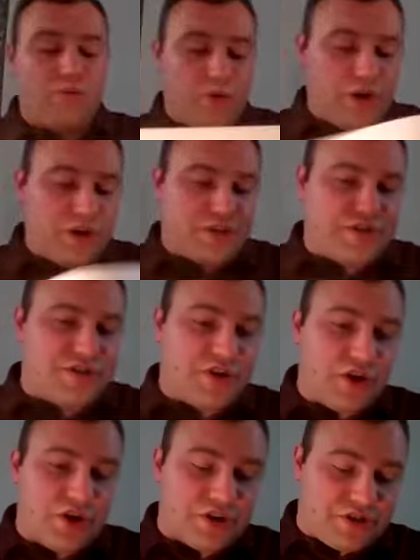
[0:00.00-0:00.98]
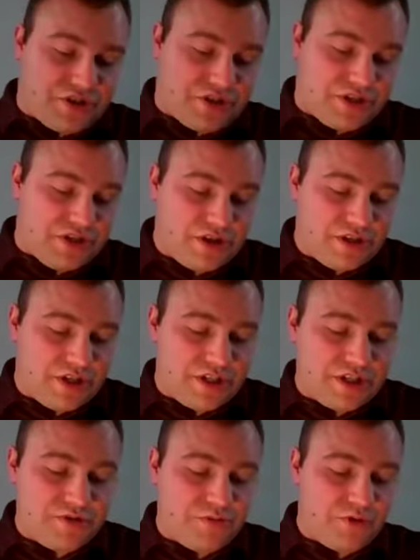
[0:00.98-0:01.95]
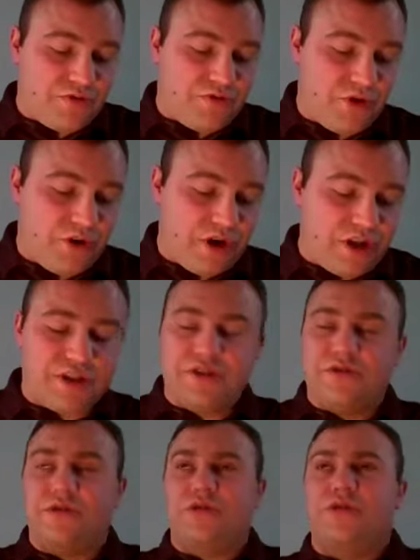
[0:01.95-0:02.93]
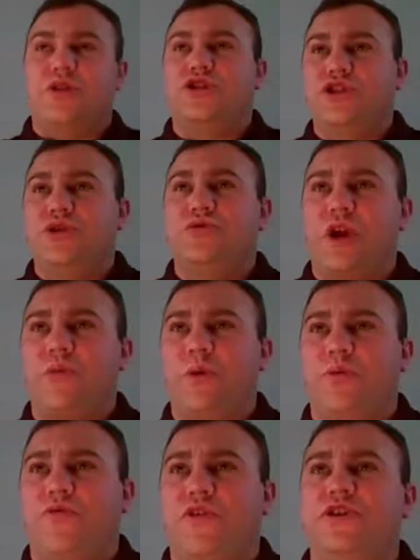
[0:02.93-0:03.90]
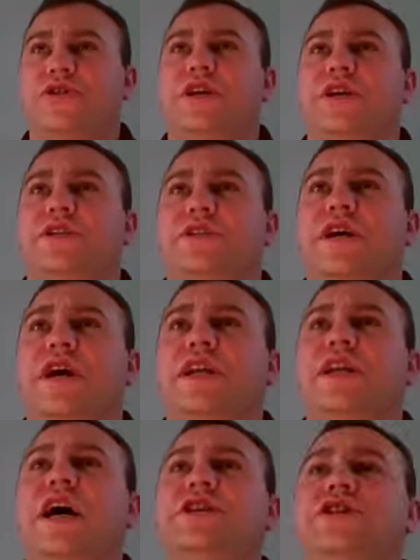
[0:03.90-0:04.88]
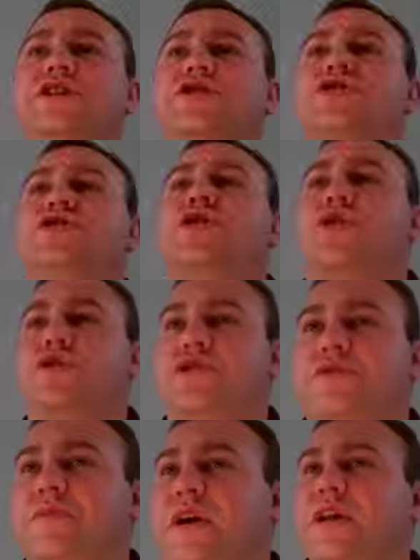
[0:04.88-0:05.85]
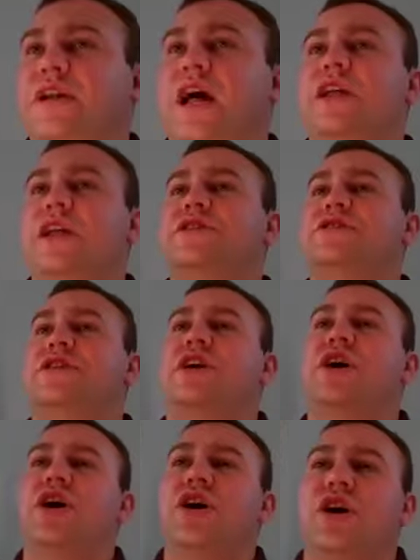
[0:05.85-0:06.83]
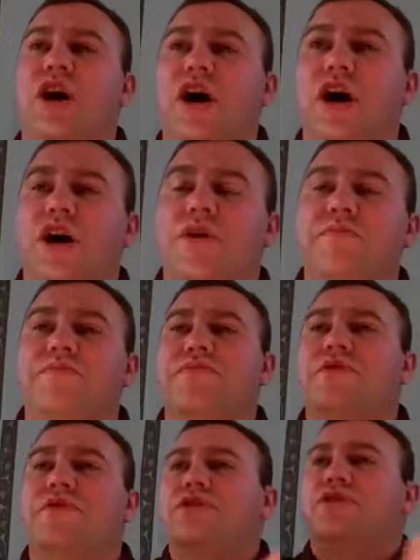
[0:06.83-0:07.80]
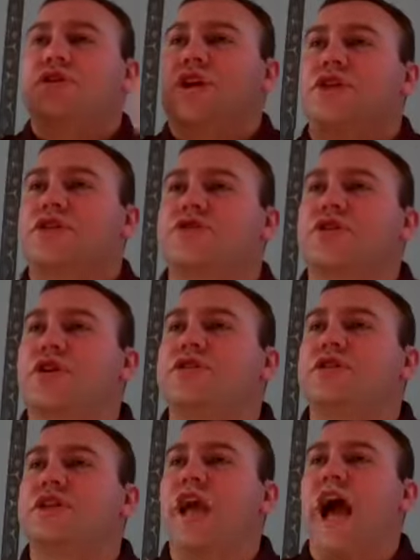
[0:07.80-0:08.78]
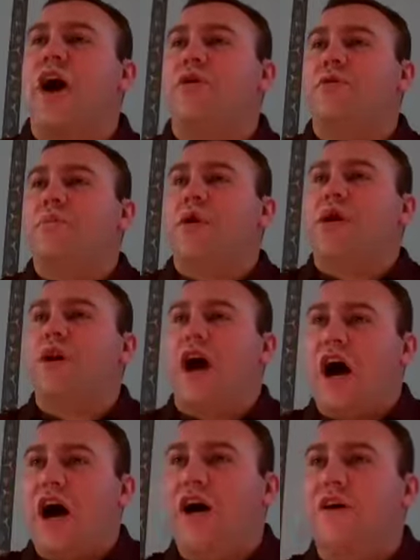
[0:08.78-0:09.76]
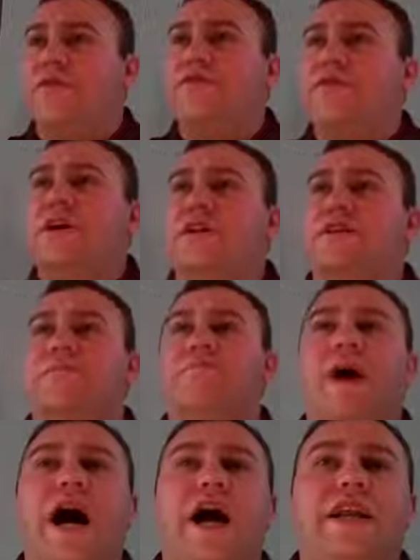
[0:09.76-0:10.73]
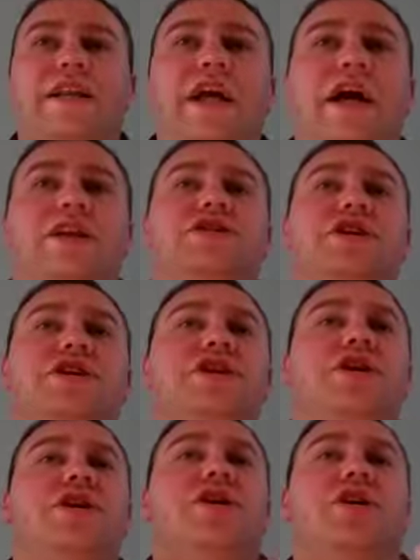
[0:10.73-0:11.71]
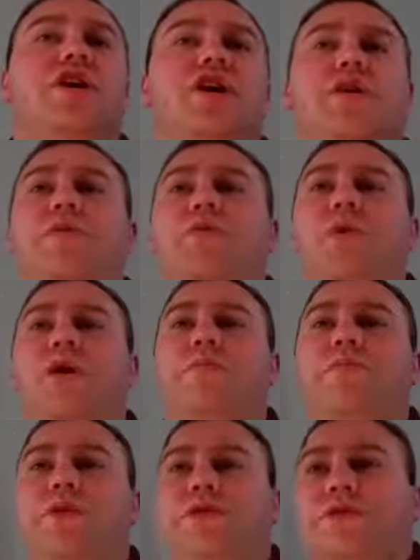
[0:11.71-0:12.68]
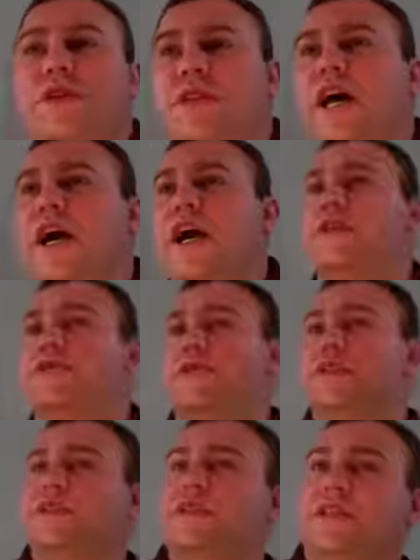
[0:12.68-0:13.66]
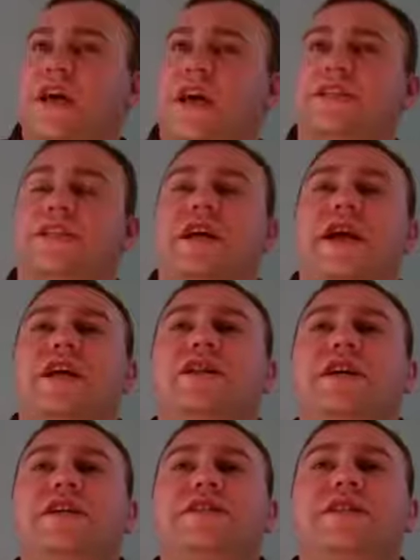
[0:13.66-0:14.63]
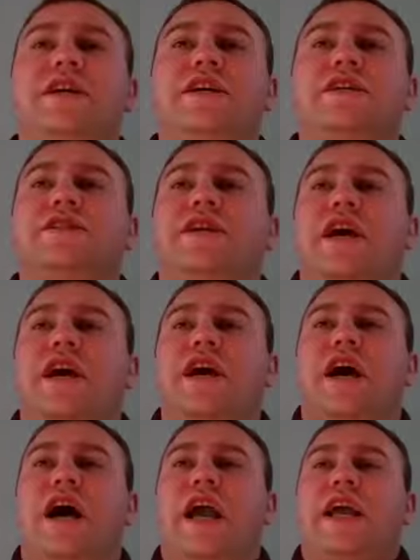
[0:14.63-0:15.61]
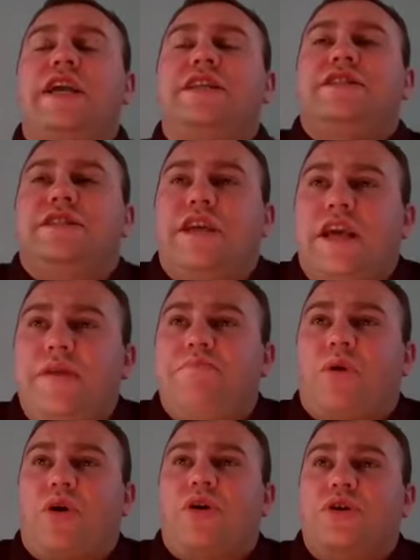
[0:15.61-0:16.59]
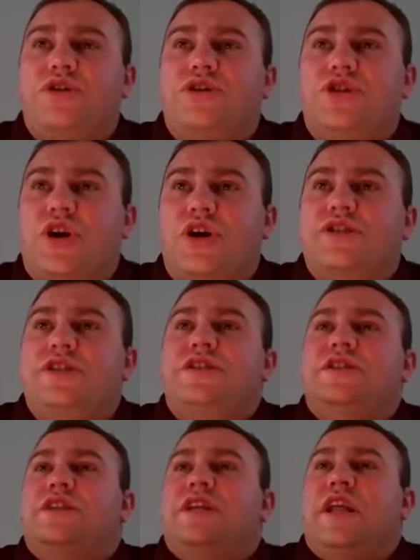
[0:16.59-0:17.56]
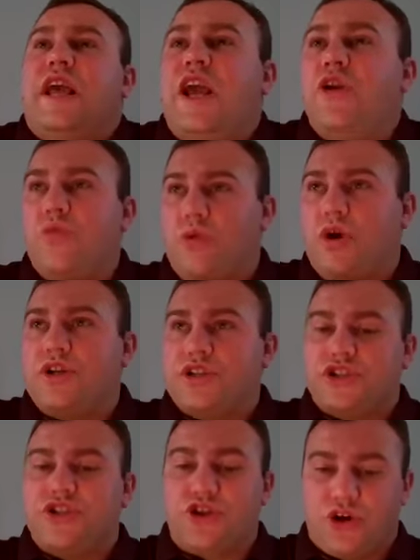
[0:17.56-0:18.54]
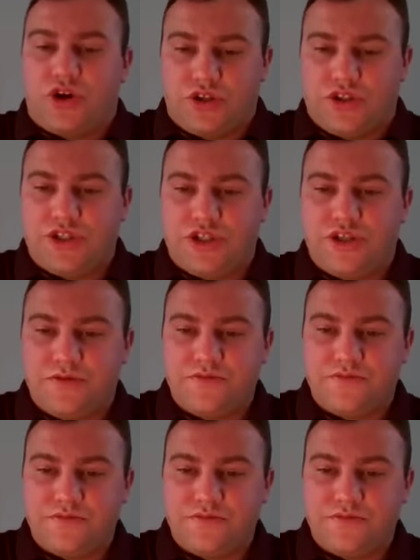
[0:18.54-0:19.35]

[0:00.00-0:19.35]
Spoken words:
word search, this is the Jews, they refer to this, not just search me, not just to search the outer part of the body, not just what a person likes or dislikes. This is a deeper search. This is an inward search.